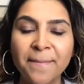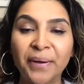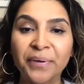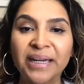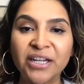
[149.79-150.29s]
my
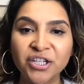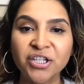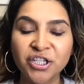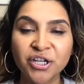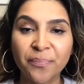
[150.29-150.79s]

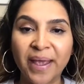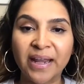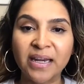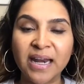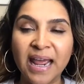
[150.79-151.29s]
relationship
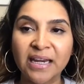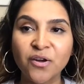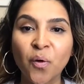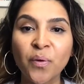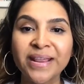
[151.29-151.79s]
and and
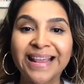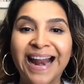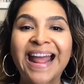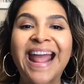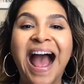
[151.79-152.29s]
knowing that
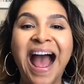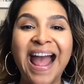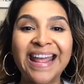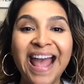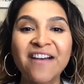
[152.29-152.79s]
I
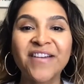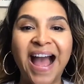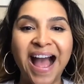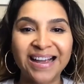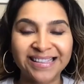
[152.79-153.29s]
I have
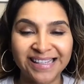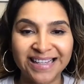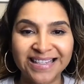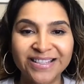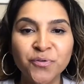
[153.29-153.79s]
access